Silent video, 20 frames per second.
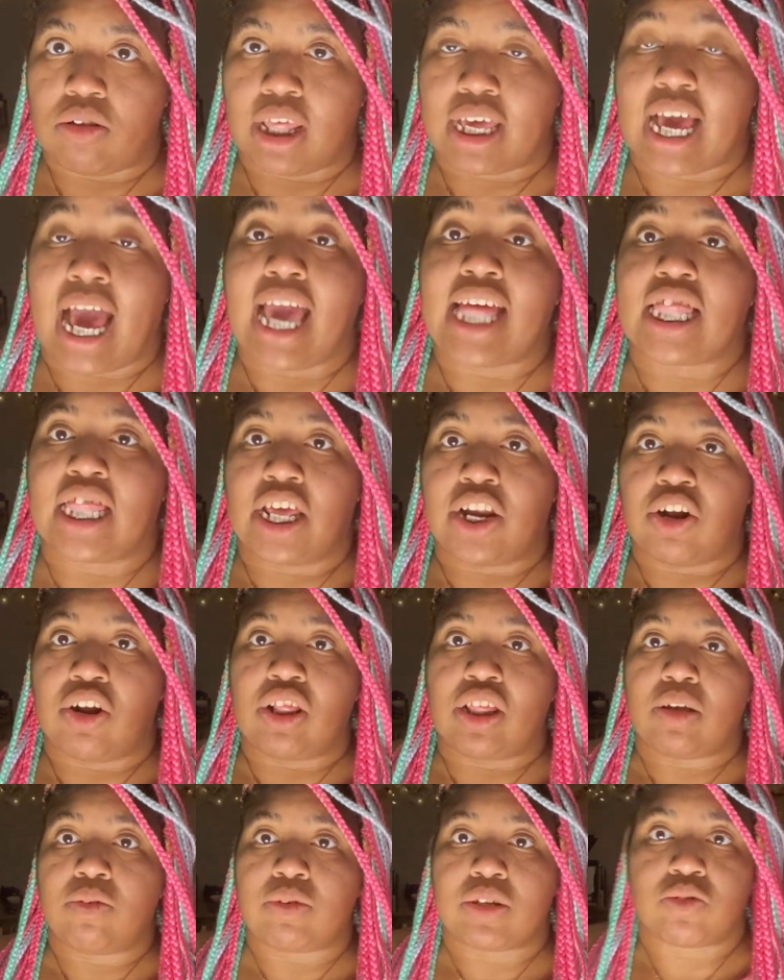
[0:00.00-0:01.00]
Like, I
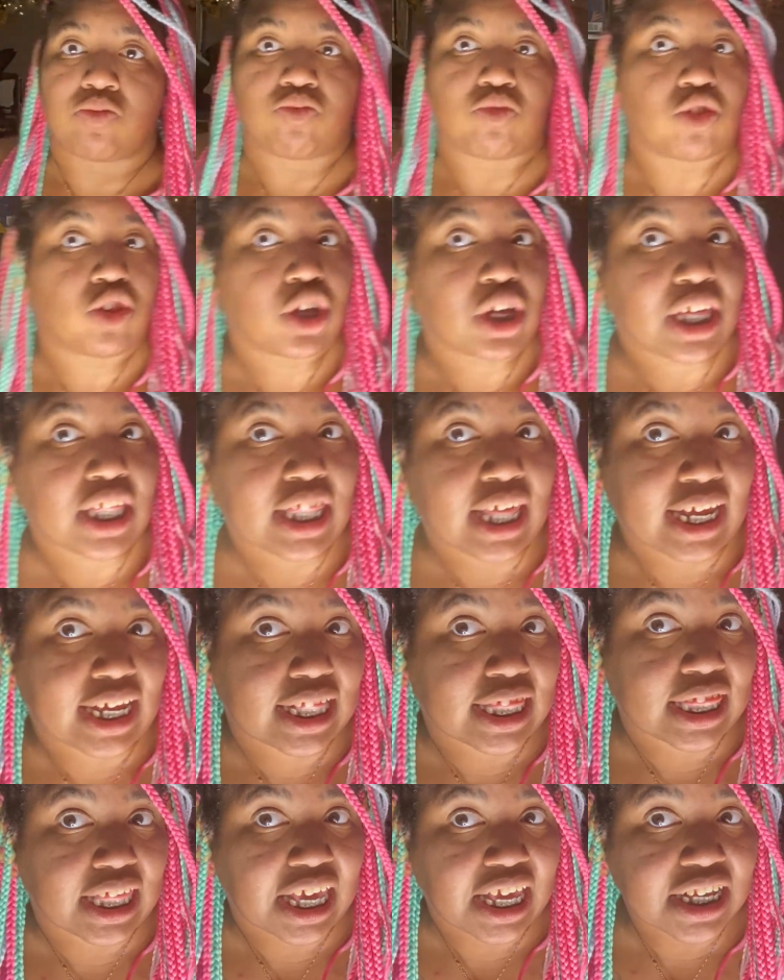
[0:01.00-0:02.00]
literally was looking like
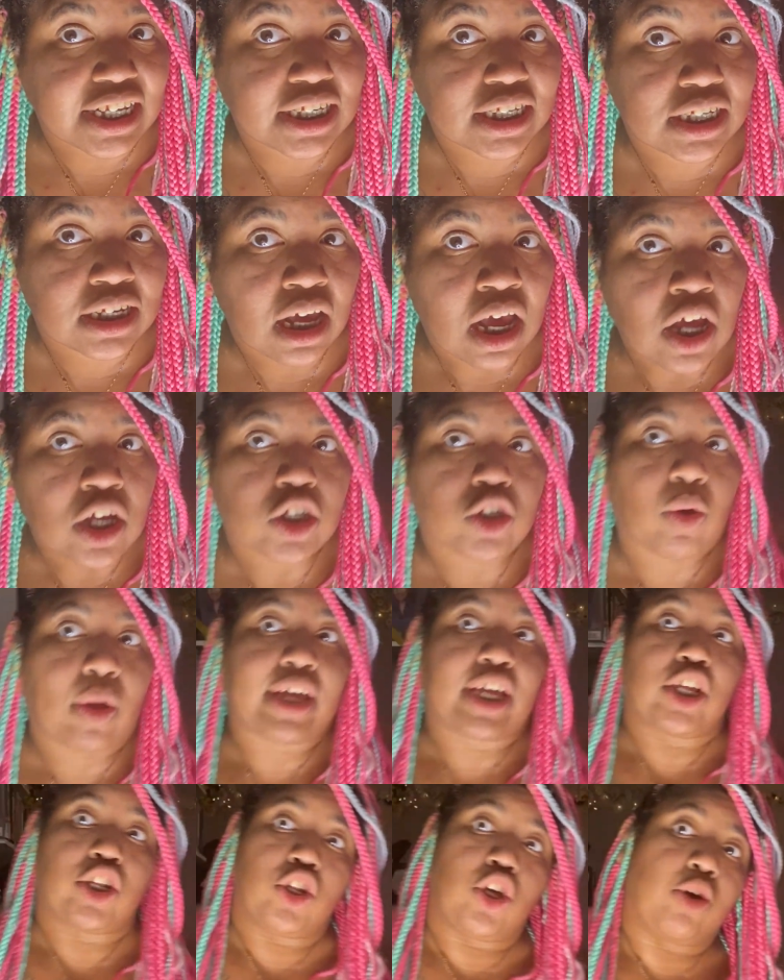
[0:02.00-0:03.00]
this so
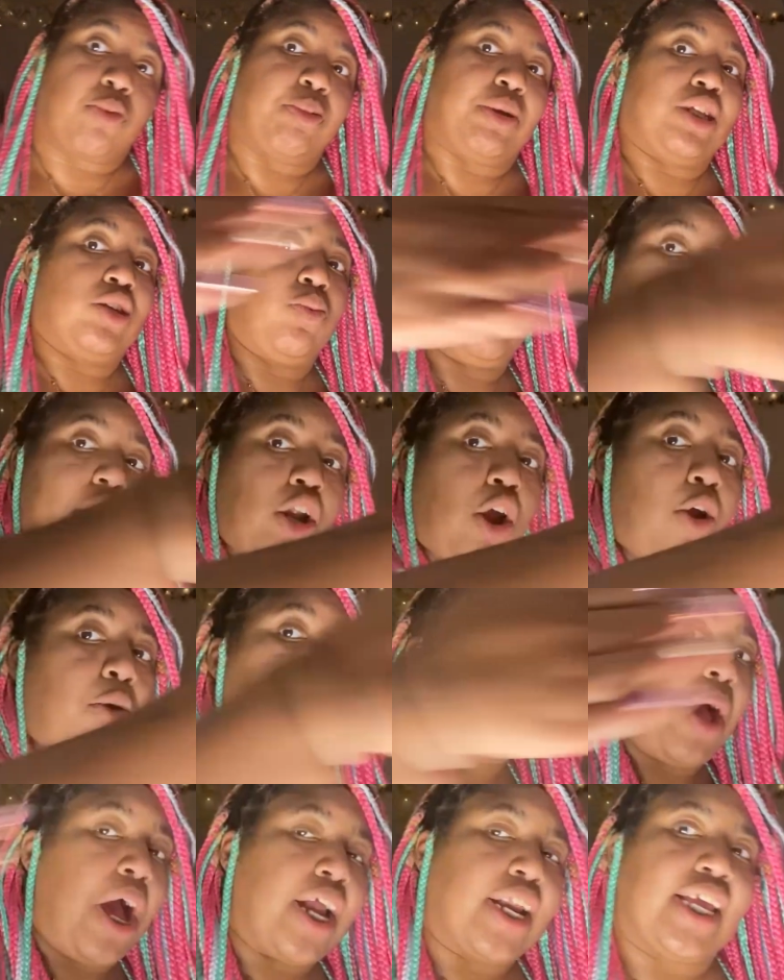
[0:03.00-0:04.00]
I could look between her
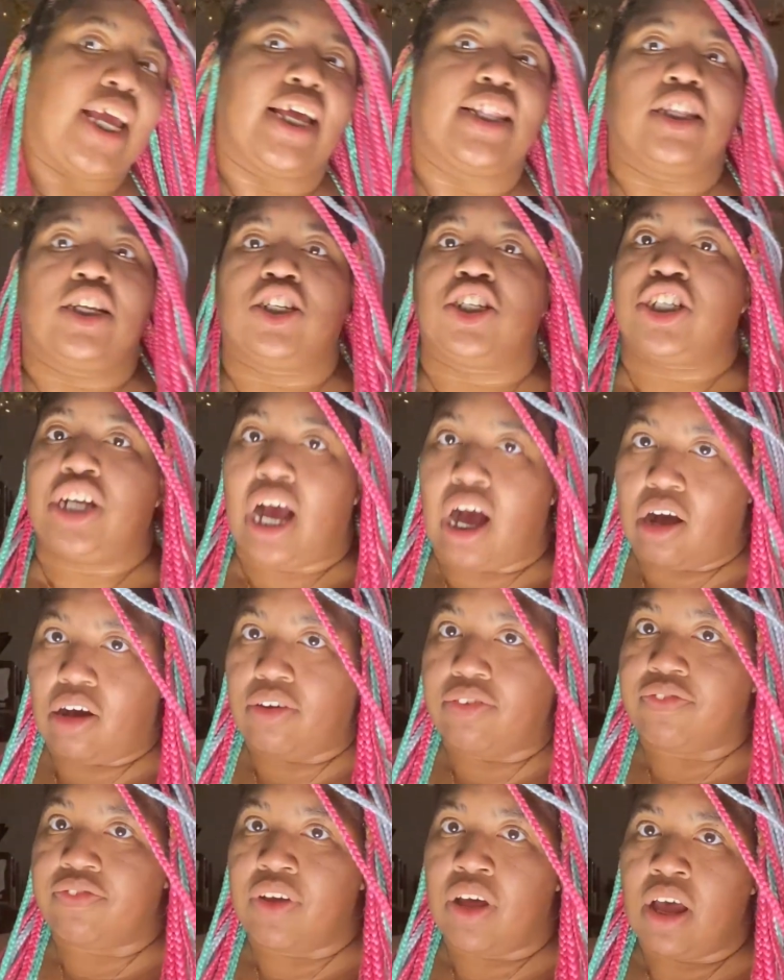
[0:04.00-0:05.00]
body and the
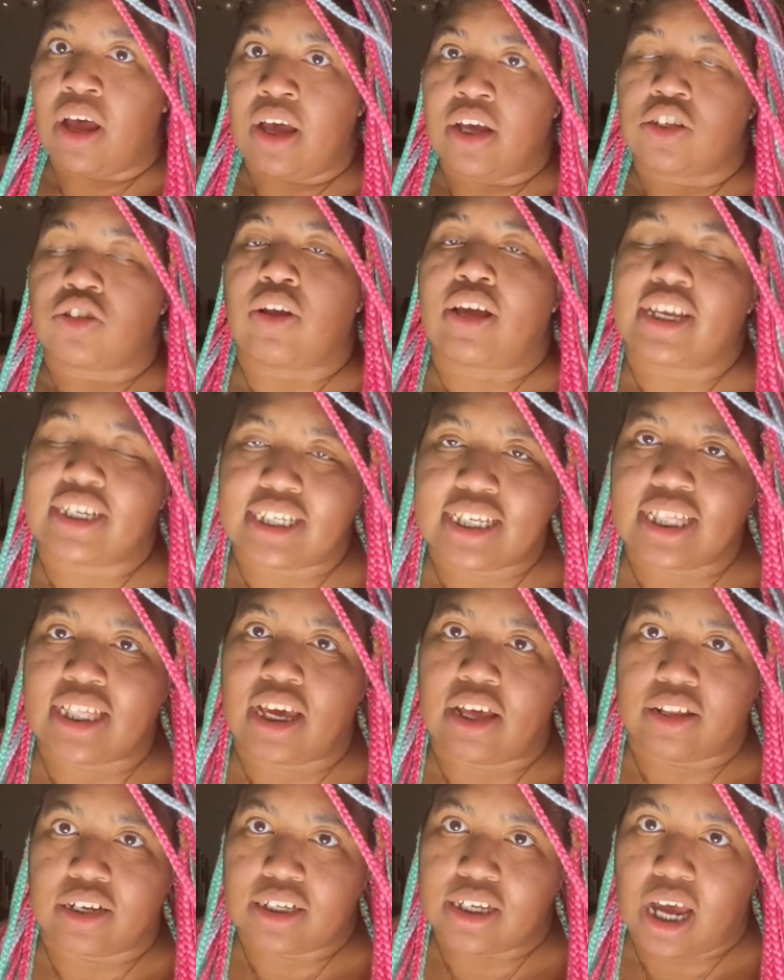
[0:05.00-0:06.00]
shelf so I could see
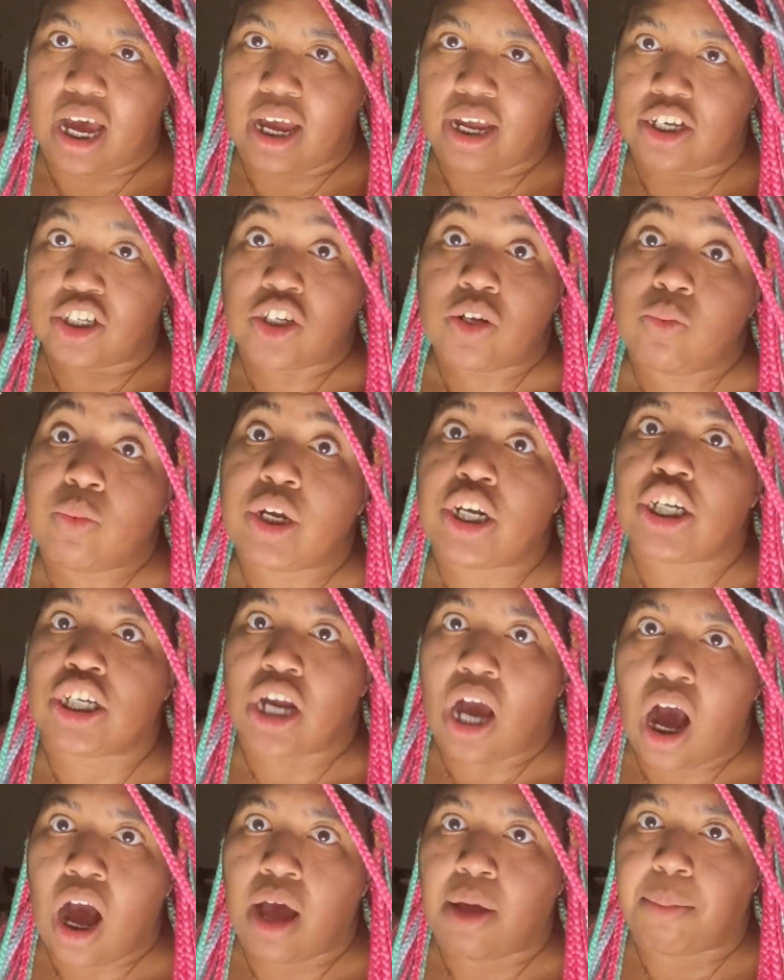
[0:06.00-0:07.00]
the other side. She would
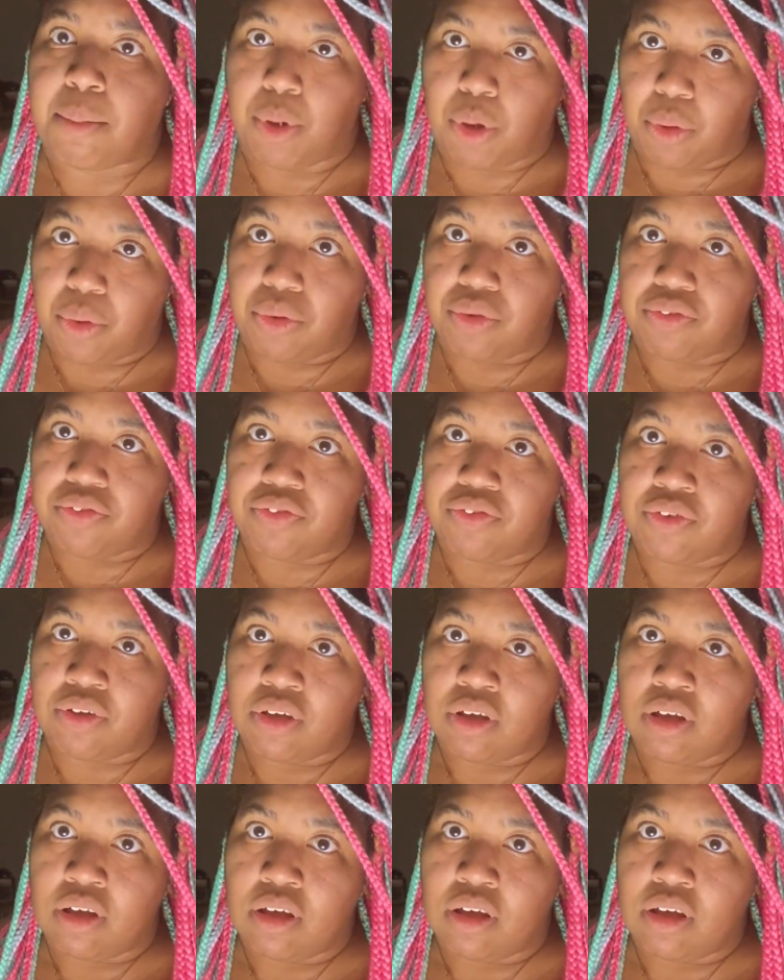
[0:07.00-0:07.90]
not move.